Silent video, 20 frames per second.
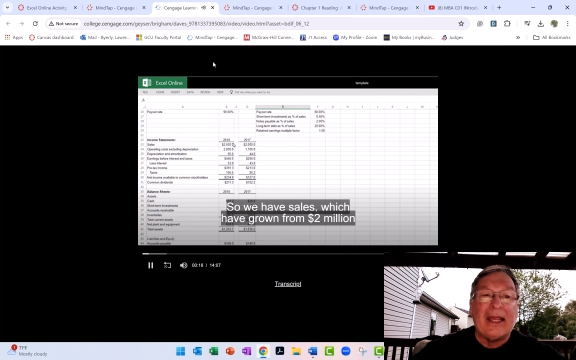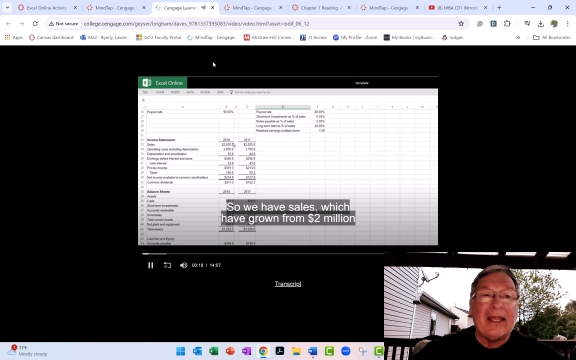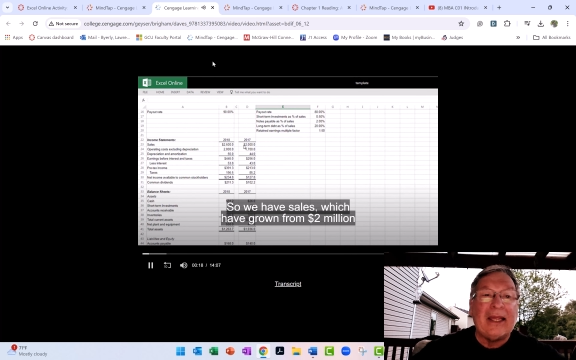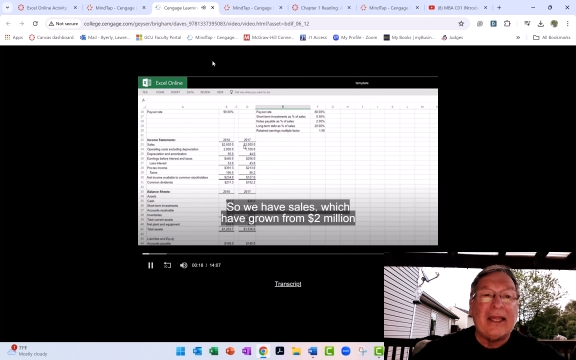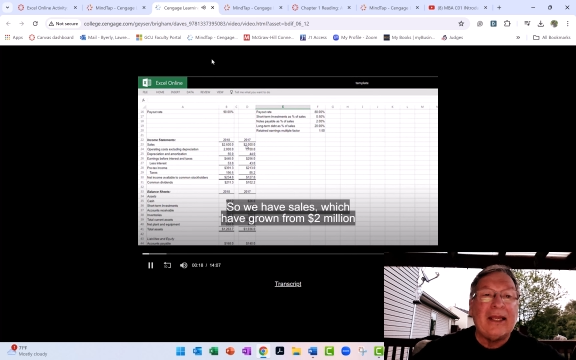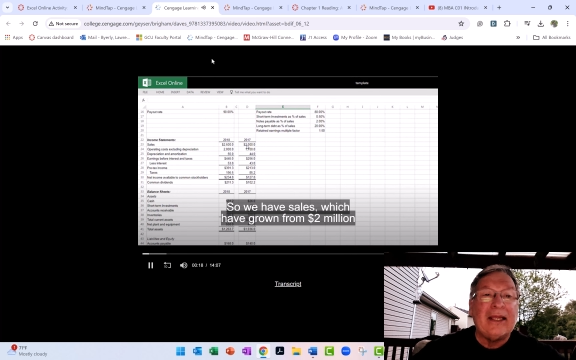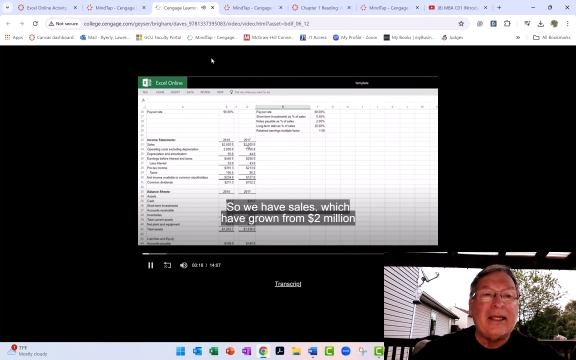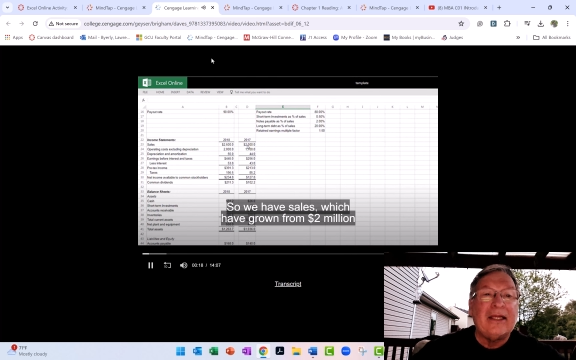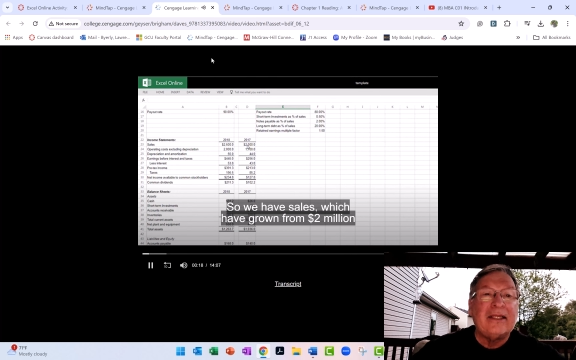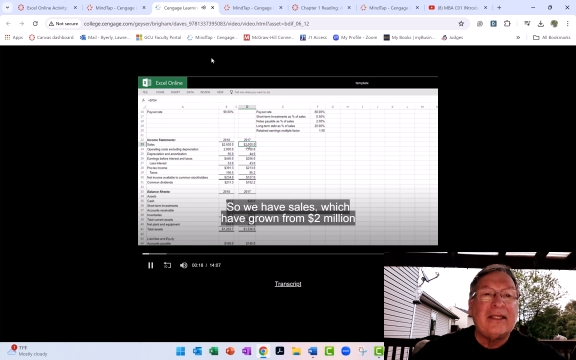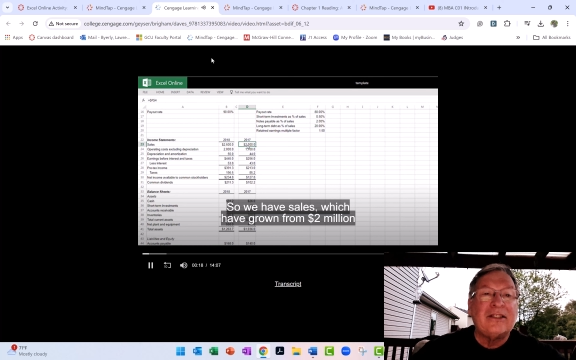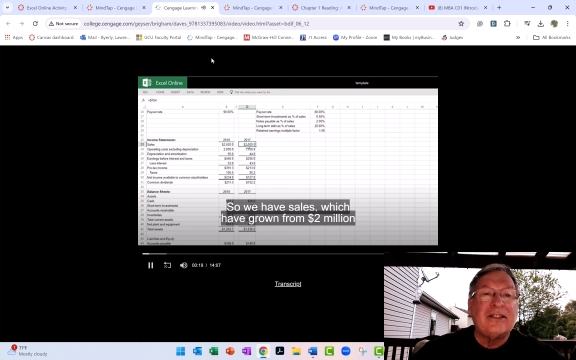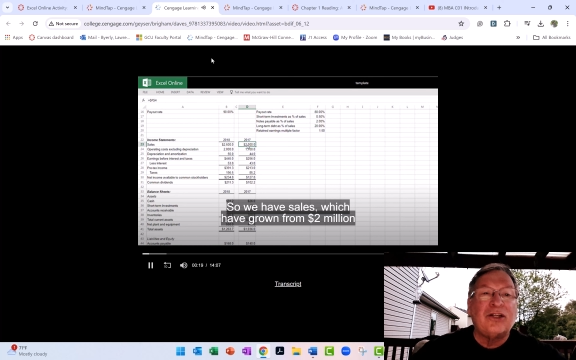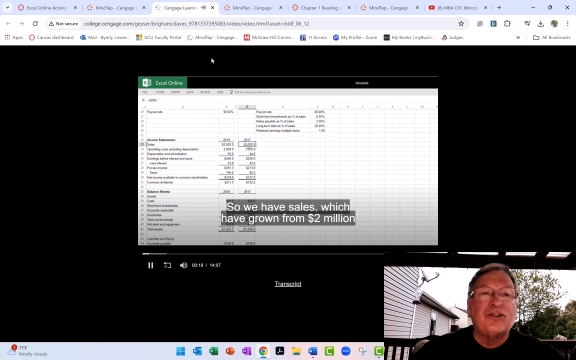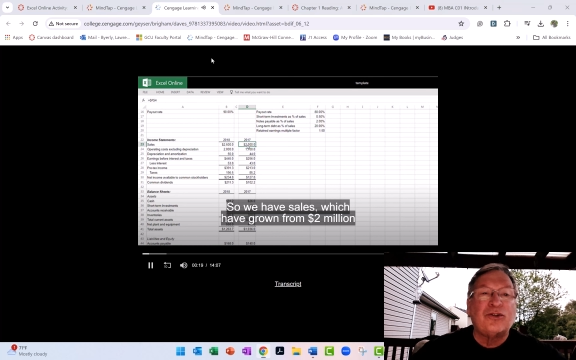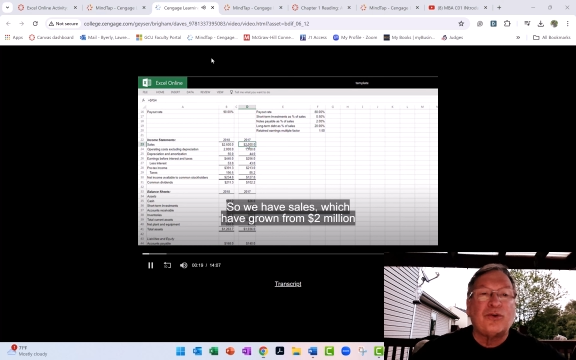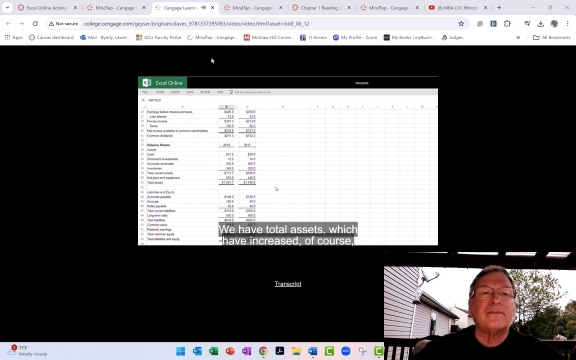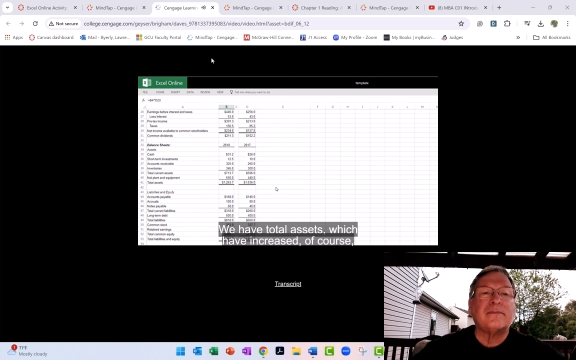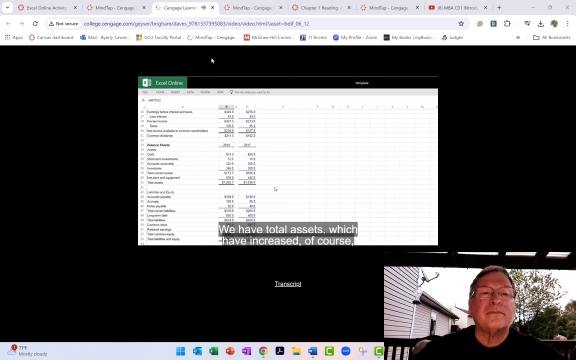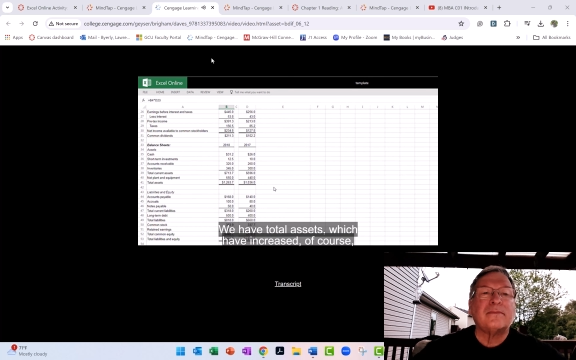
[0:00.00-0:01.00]
Sales, we
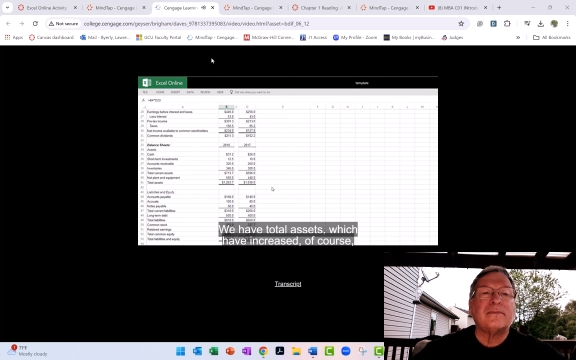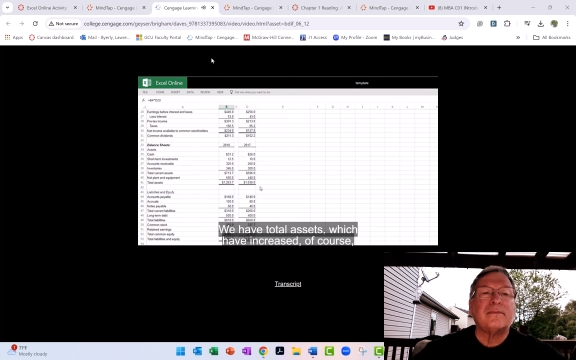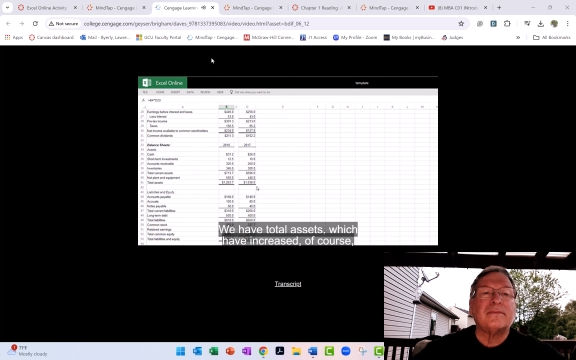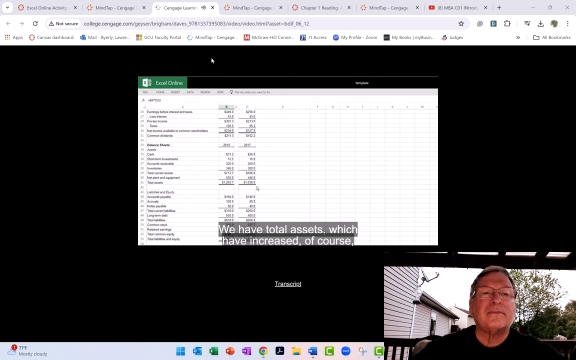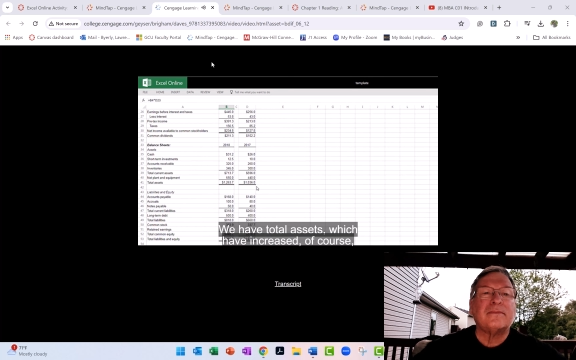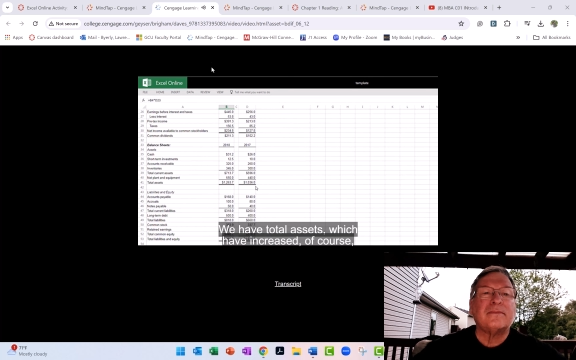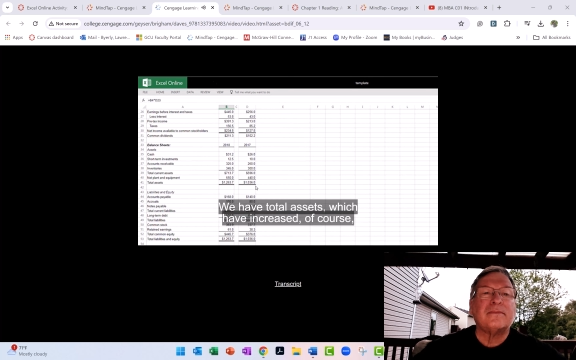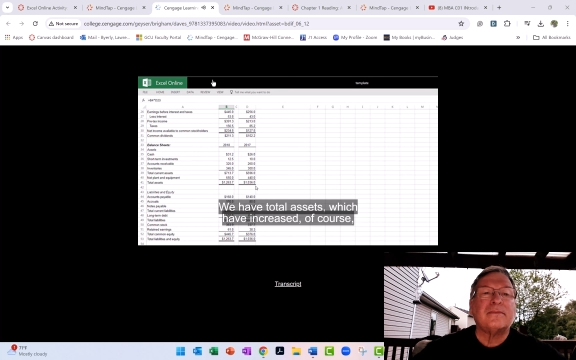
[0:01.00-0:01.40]
have